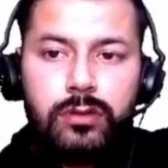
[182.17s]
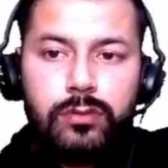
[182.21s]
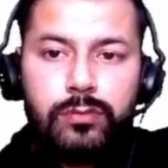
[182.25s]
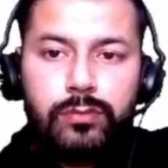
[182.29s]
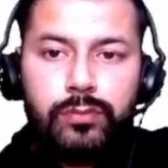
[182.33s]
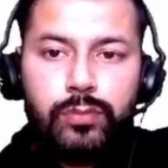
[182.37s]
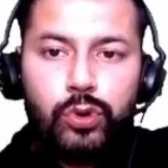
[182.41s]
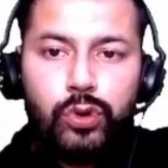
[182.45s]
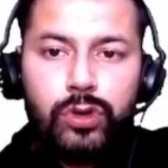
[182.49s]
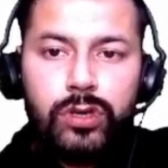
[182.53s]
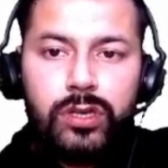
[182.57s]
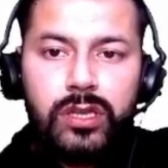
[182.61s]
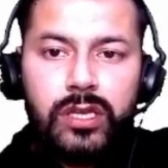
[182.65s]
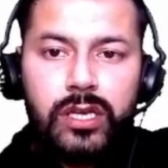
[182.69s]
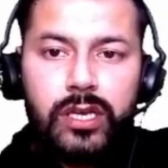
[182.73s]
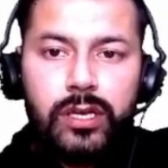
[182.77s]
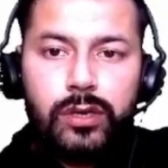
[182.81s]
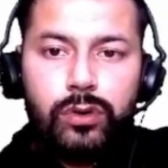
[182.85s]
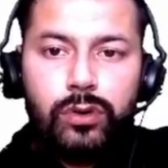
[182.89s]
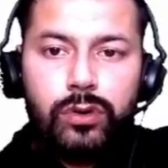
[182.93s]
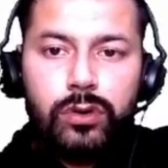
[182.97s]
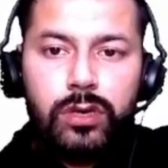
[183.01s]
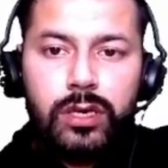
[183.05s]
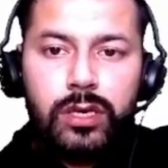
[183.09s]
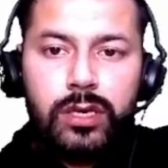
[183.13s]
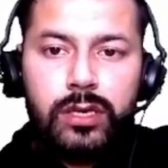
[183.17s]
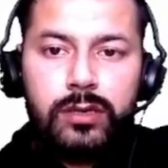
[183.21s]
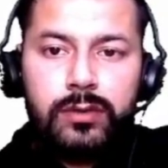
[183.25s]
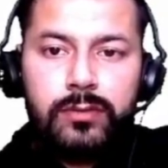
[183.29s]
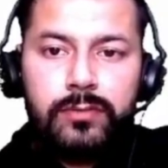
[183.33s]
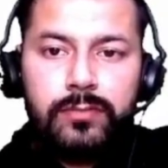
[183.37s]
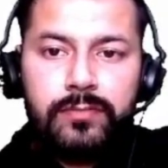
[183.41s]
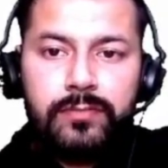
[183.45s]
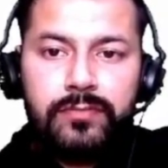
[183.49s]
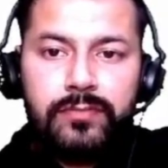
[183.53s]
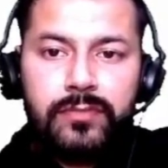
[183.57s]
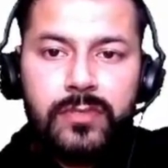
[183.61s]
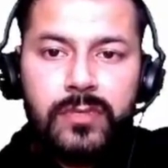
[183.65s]
put the colon,
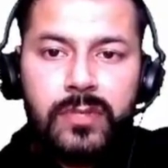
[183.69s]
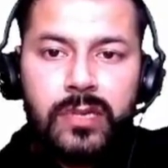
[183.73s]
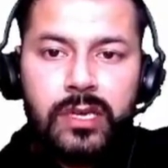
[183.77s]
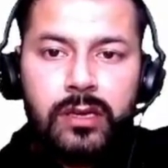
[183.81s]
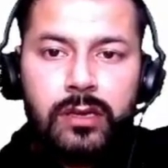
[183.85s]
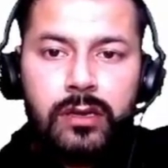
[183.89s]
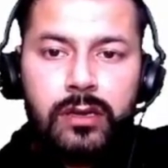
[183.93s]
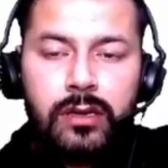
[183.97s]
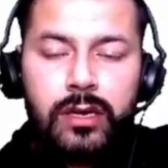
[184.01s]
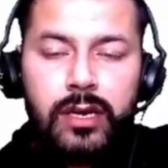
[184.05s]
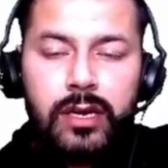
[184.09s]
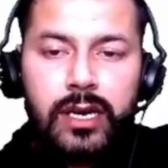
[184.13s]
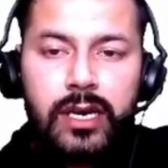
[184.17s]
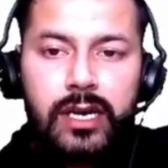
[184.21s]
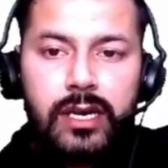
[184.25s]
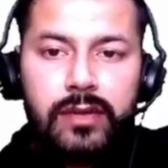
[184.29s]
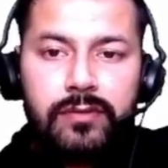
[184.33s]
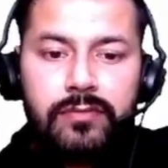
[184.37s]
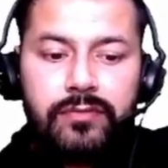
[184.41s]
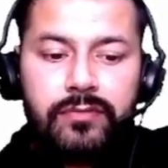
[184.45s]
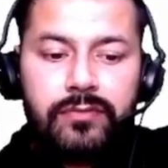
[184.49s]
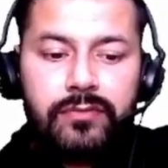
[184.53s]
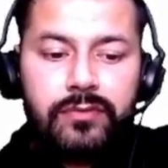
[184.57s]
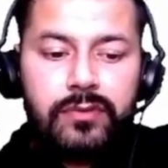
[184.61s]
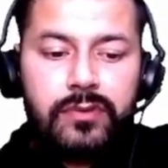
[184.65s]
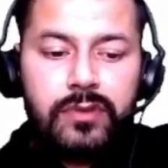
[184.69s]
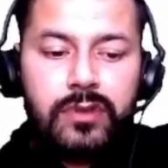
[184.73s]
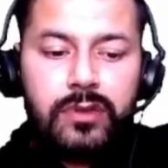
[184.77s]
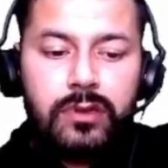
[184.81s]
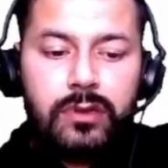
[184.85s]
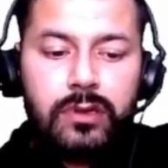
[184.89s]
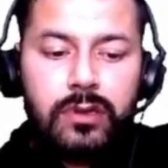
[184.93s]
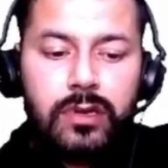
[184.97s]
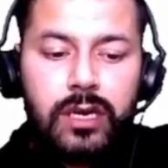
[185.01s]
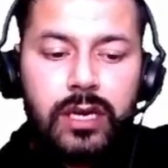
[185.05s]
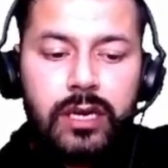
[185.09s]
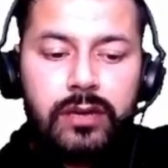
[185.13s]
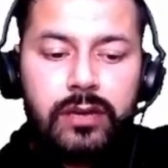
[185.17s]
and if
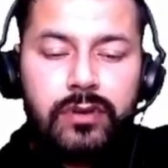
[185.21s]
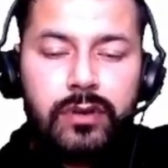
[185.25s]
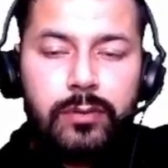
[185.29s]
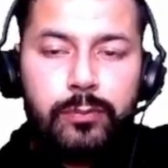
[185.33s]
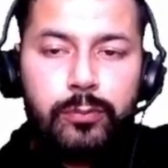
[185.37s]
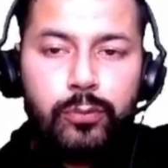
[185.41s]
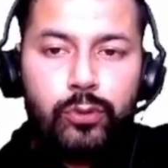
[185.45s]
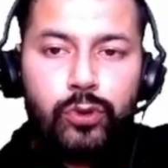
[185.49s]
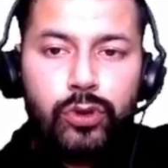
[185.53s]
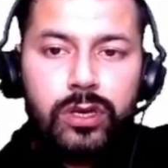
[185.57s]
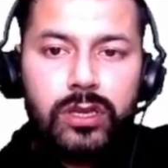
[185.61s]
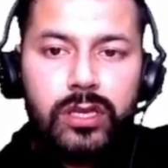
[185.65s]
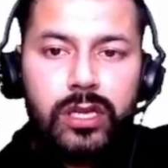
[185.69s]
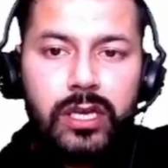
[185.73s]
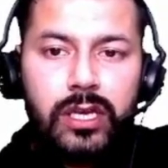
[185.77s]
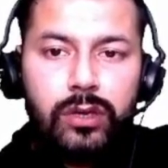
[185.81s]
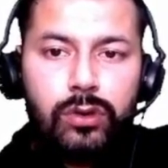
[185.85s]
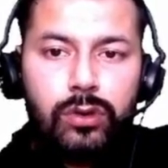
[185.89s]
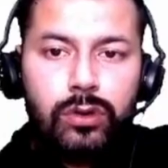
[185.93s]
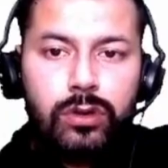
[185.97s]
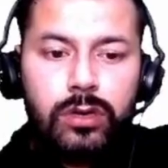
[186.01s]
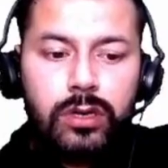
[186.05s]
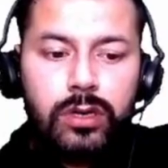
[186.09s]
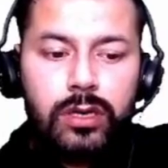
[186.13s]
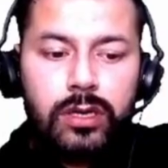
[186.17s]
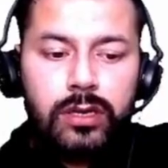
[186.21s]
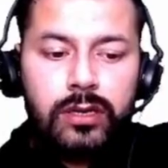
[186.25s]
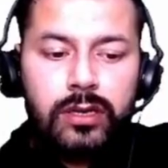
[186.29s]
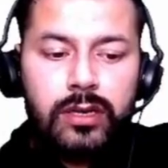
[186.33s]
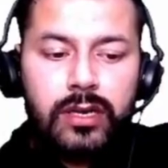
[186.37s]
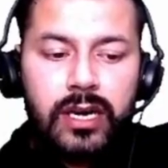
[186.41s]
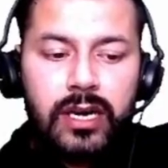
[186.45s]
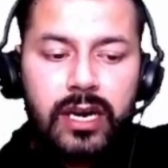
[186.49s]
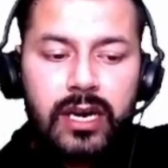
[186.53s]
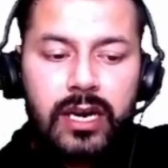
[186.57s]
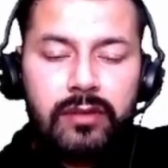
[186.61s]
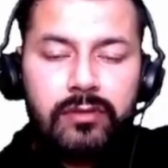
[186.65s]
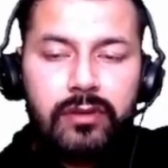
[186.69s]
I will put the colon
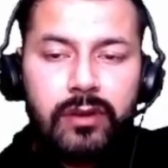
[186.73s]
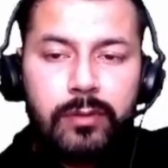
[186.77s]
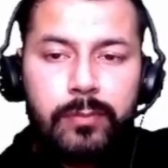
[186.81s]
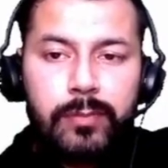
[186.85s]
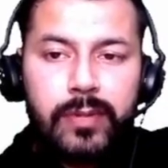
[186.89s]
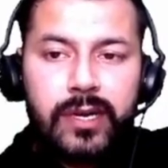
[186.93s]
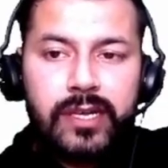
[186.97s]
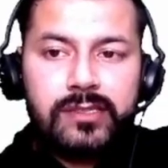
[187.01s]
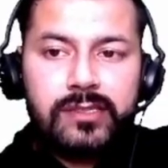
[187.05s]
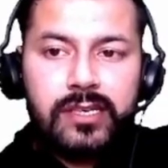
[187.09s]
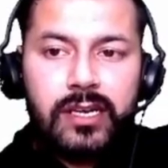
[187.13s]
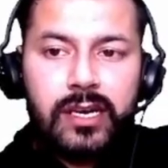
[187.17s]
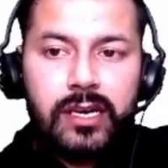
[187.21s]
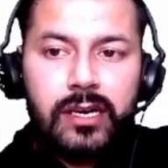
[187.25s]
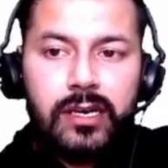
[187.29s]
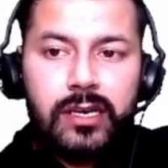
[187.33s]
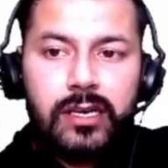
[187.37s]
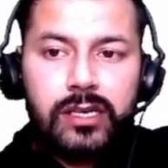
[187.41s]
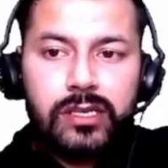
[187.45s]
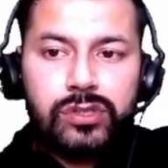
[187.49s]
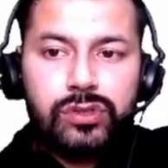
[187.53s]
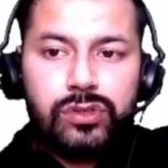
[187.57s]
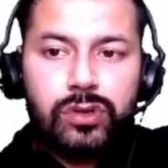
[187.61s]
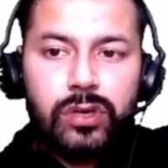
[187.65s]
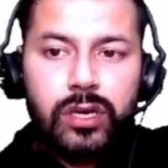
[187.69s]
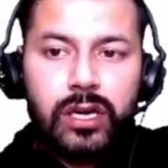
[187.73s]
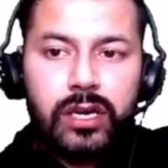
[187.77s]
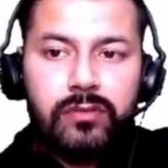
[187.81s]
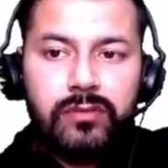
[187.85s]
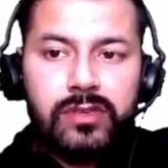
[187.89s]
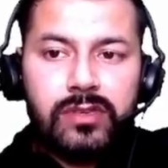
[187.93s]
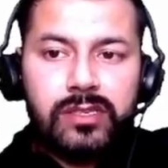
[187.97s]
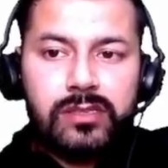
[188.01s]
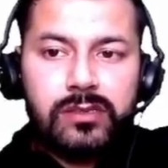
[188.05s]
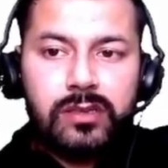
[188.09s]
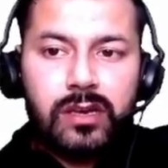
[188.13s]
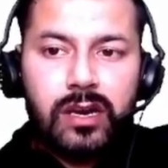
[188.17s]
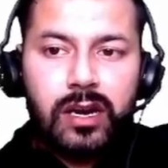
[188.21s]
and I will press enter, so it
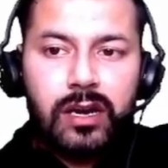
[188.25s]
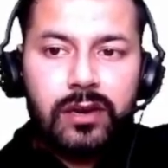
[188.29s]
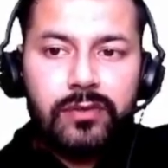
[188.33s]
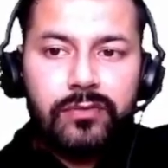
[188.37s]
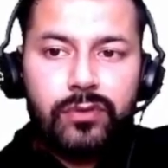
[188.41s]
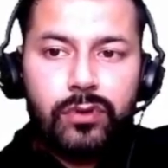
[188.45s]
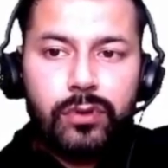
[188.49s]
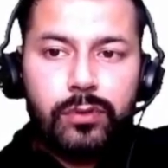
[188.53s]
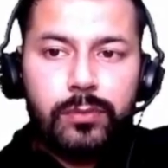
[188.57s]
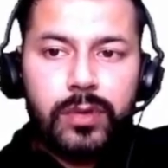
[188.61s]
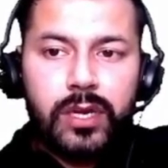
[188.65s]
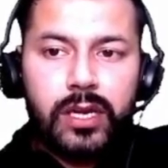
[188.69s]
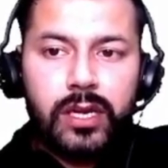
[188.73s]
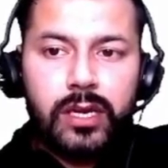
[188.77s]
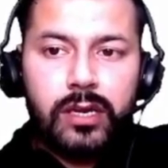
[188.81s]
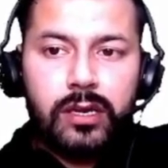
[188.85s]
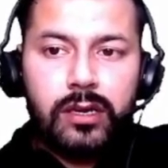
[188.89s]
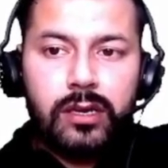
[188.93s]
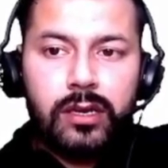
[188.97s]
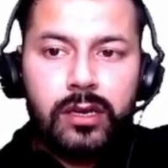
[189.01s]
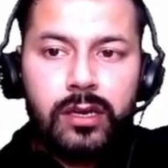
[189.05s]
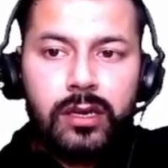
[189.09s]
will start from here.